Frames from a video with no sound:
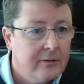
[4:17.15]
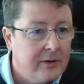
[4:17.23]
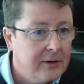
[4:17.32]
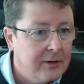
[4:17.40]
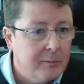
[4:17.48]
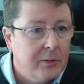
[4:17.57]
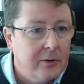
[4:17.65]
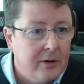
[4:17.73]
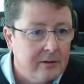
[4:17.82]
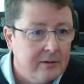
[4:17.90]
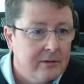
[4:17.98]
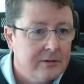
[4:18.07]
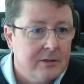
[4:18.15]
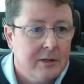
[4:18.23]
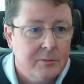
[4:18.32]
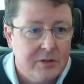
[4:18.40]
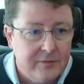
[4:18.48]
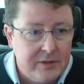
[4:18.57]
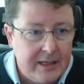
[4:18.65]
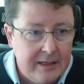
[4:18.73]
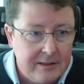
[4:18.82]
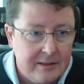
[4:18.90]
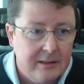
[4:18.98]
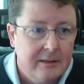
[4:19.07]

very important in terms of data